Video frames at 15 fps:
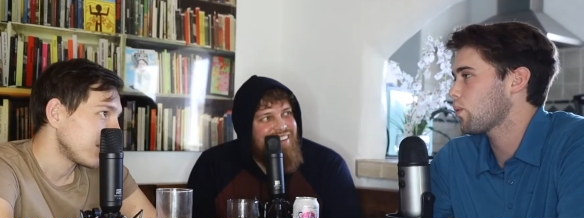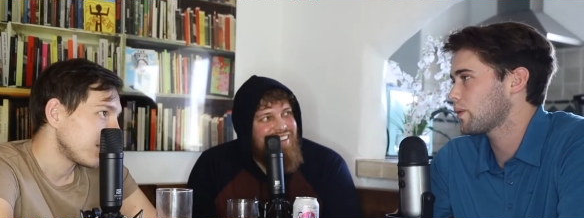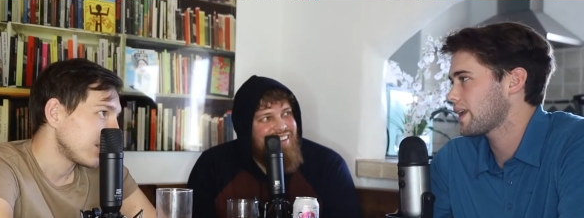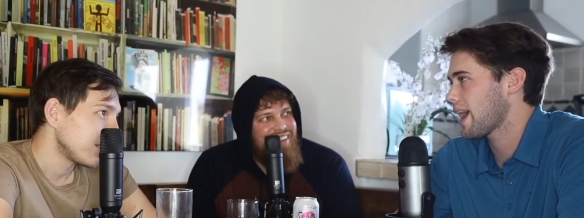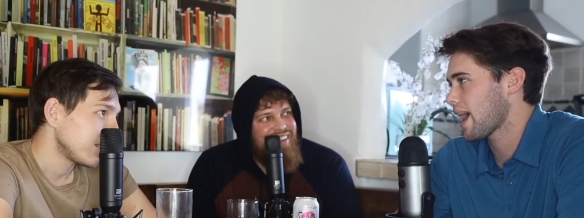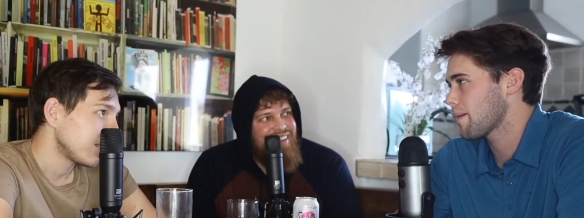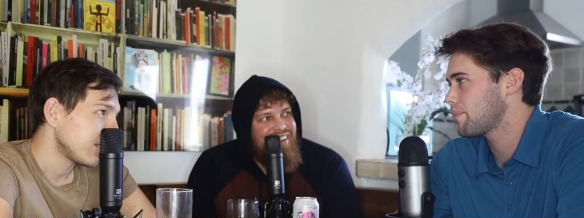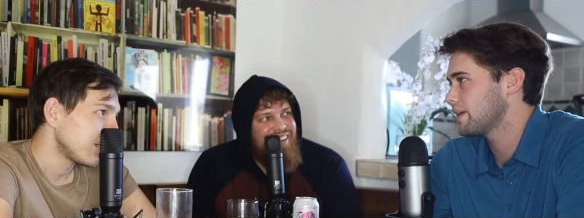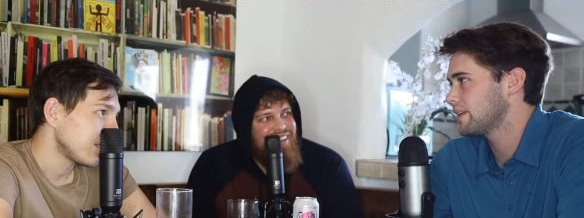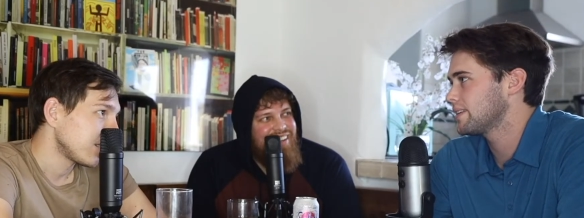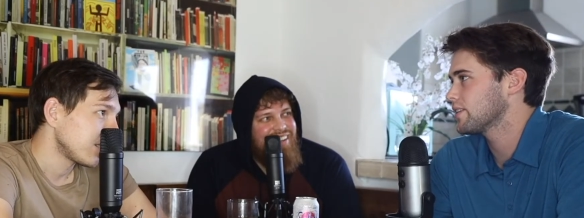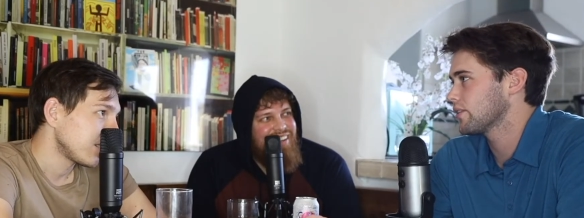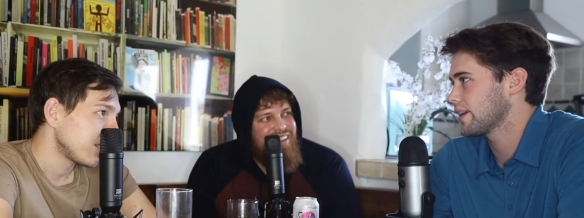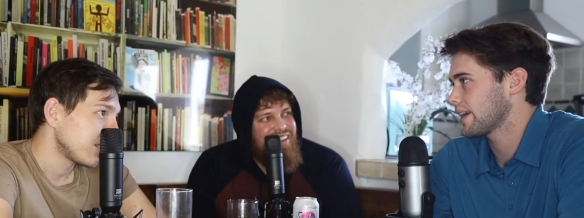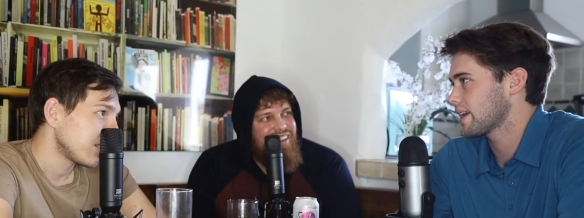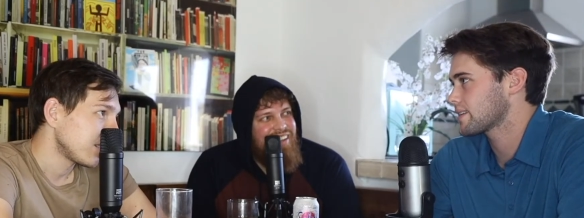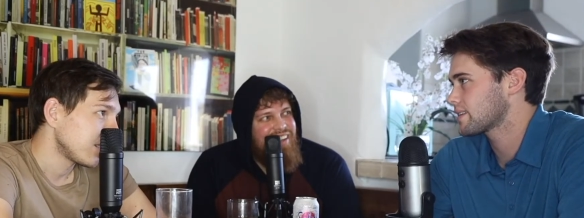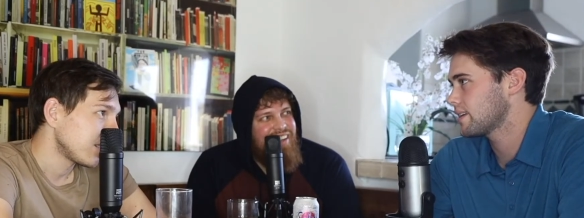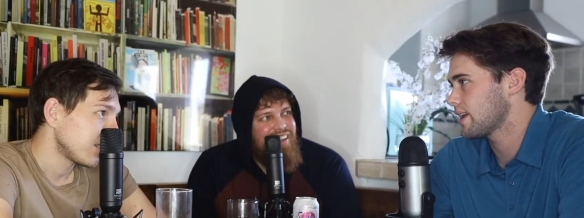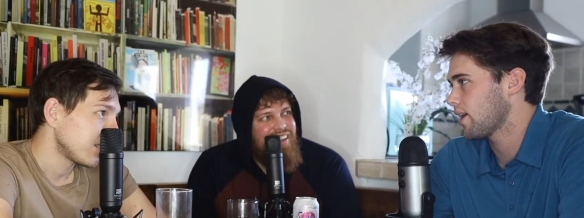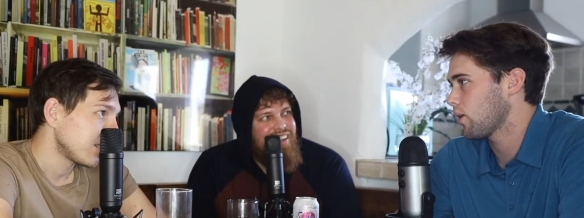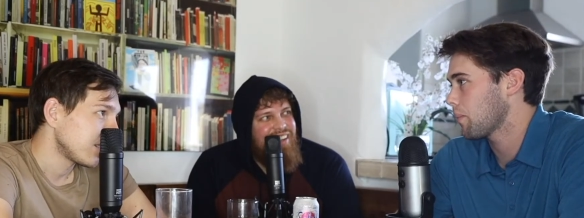Speaker 1: would happen during
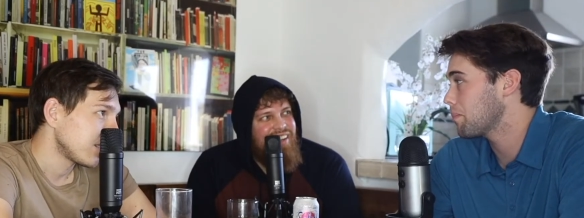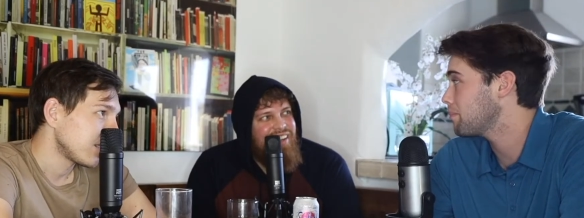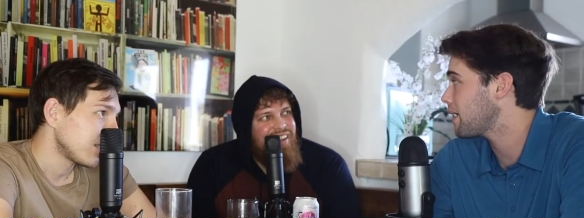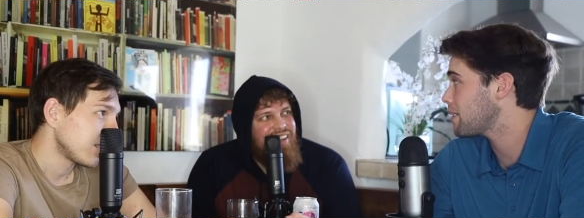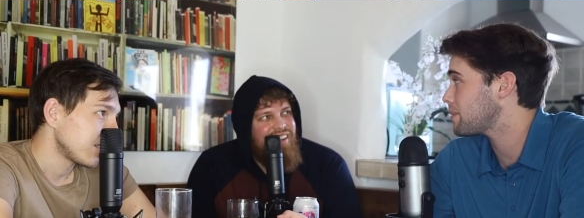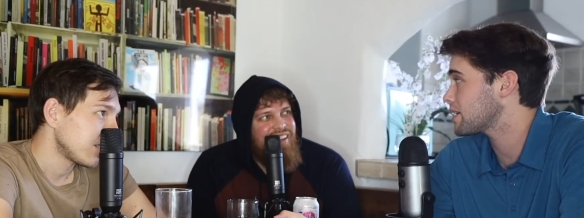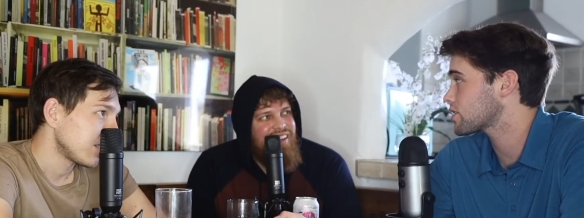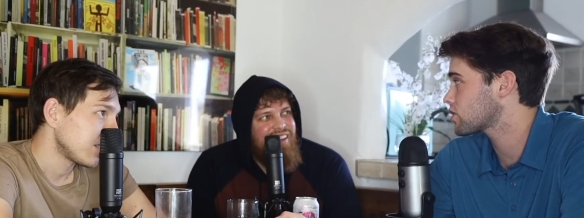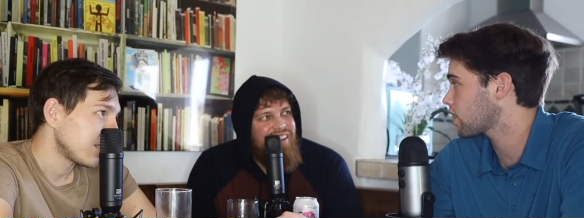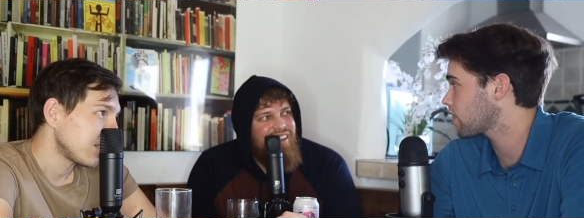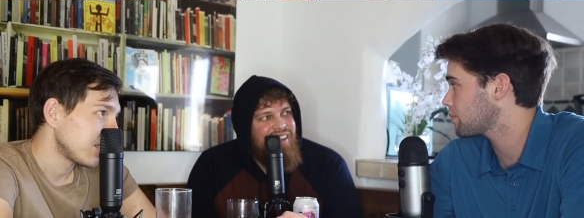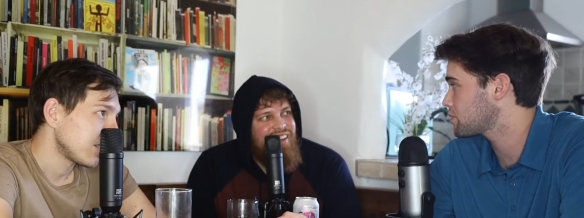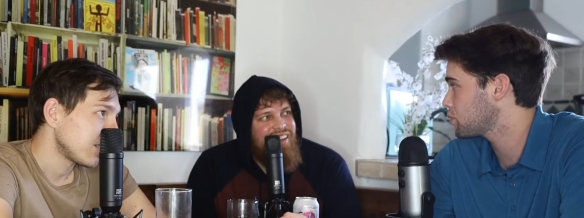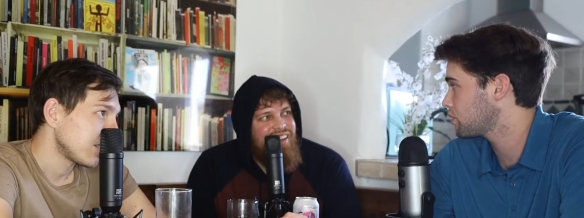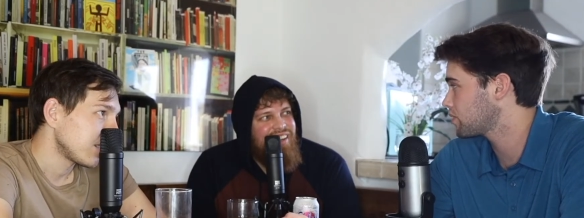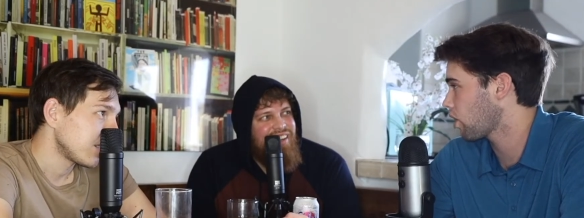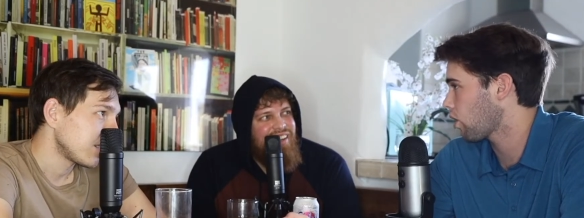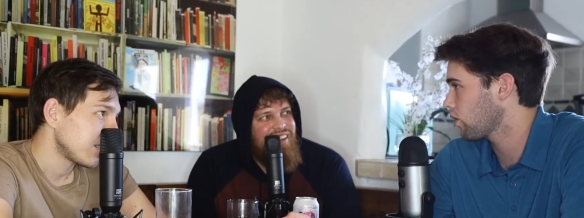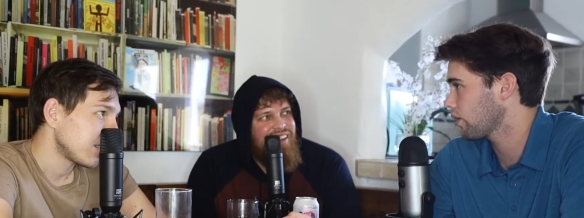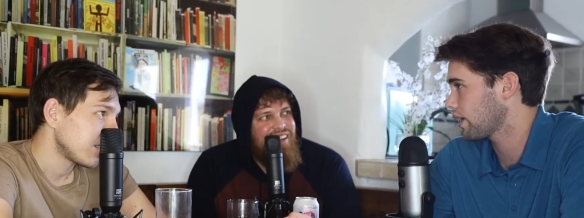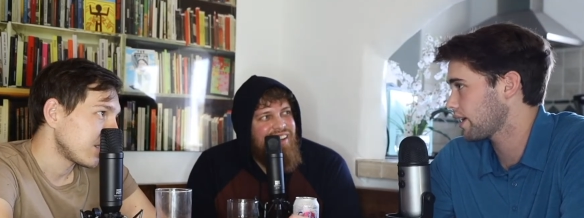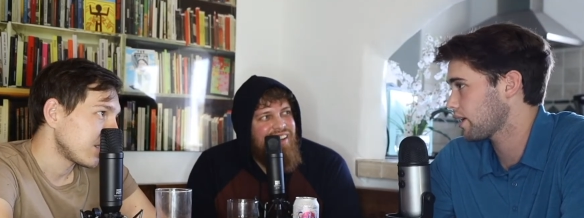SNL. Maybe it shot up to a
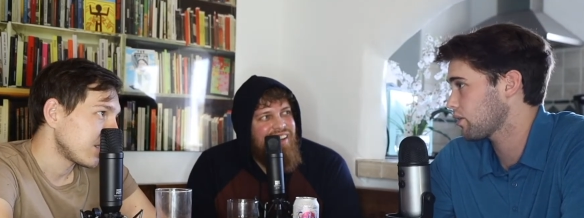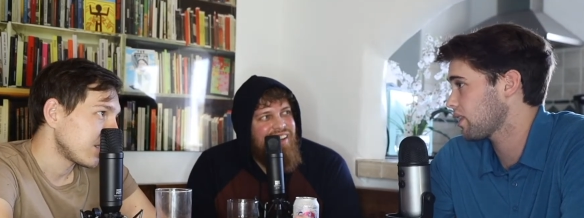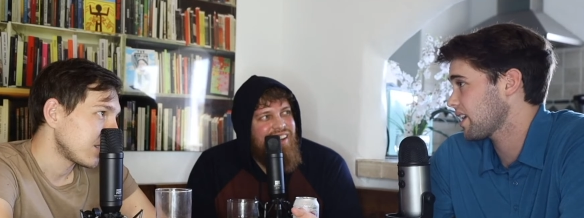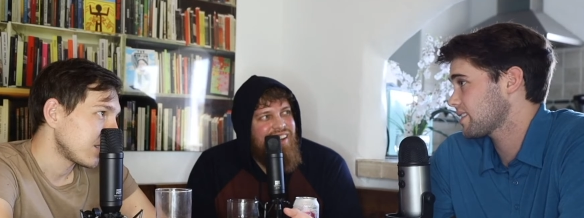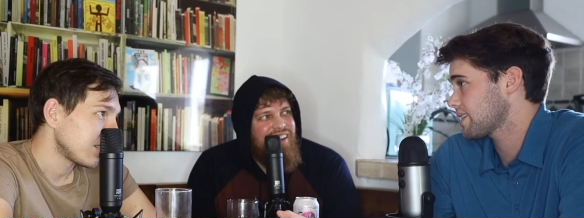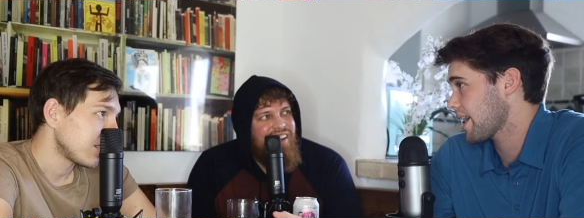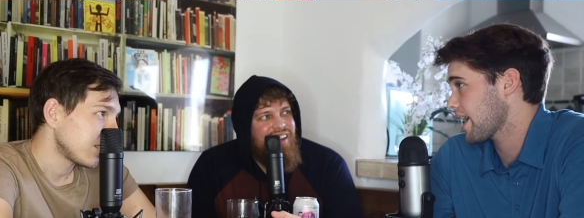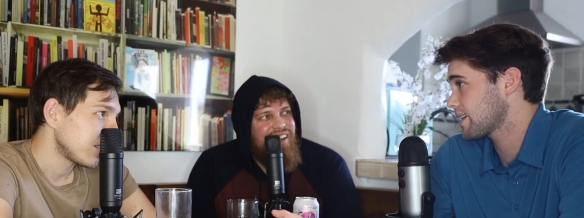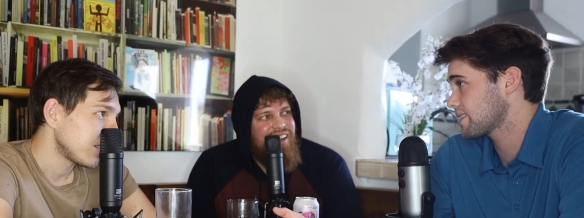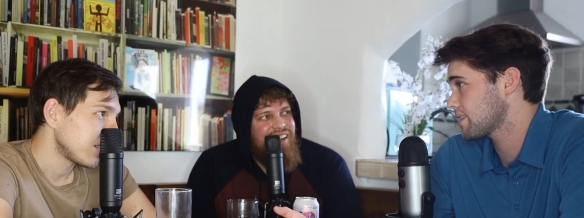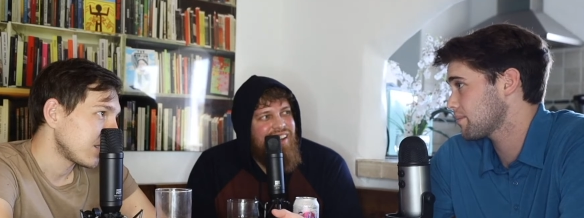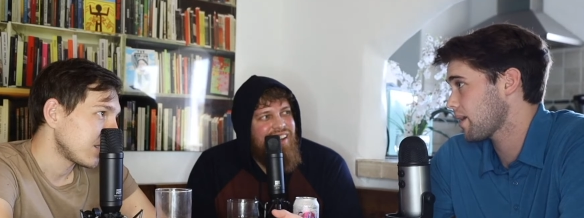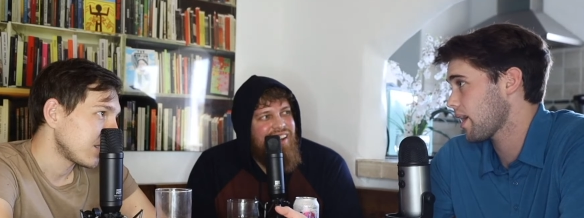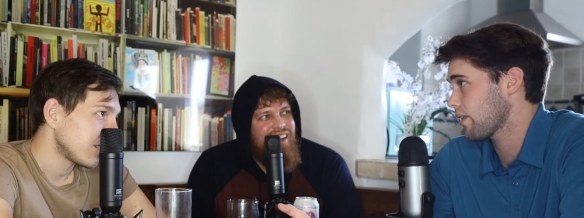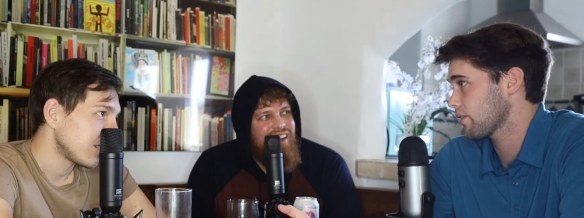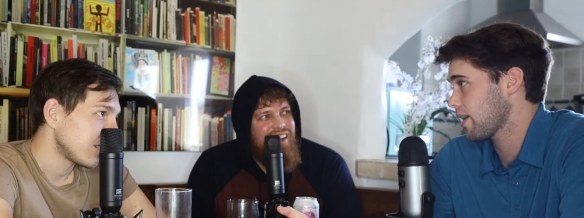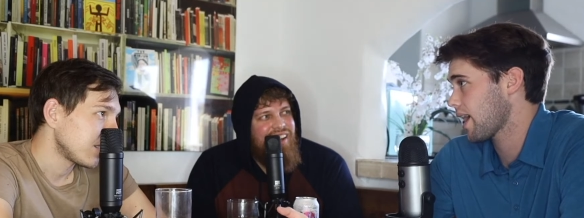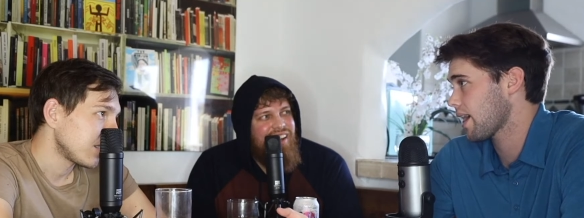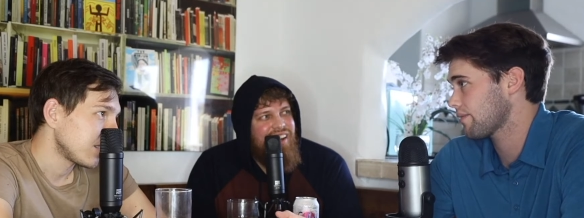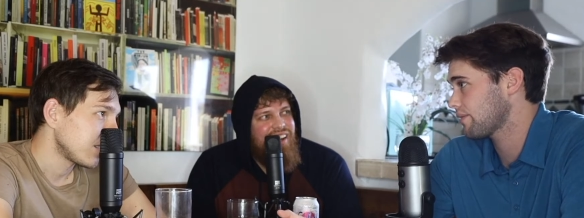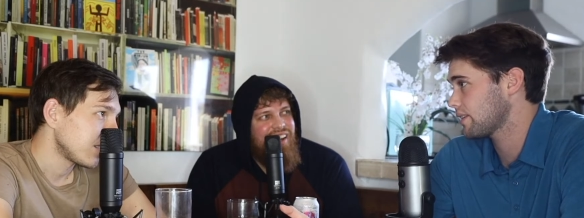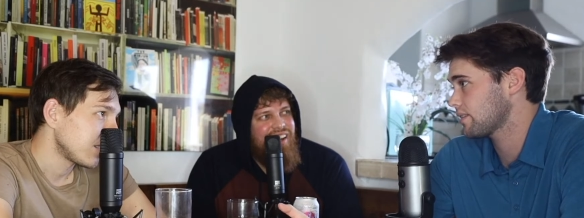dollar, and I would like to exit my other
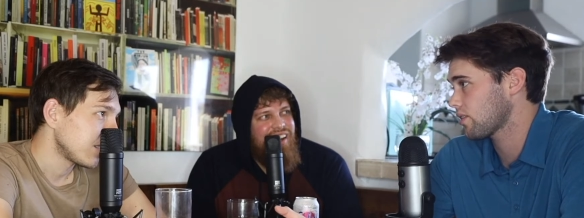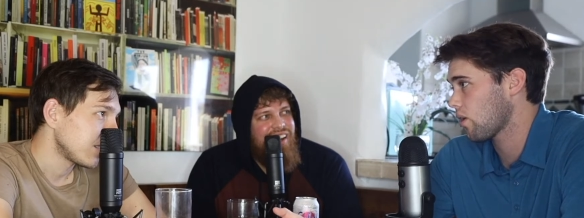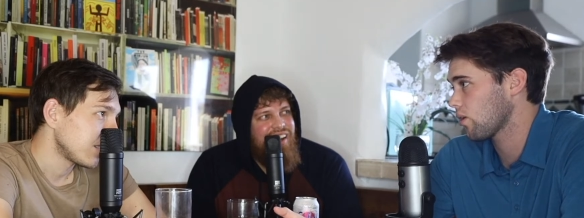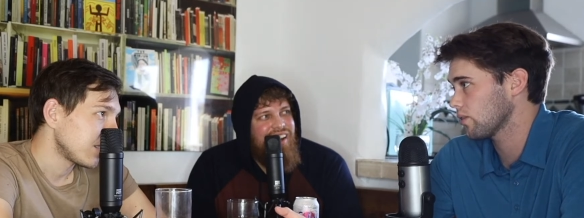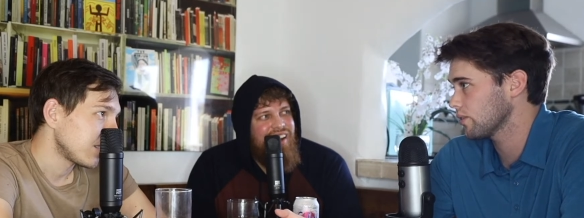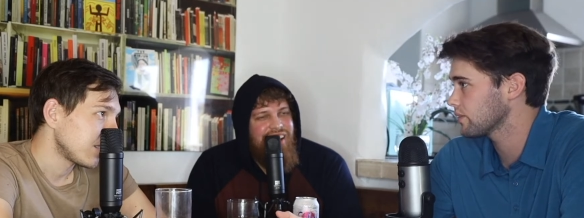half at a dollar.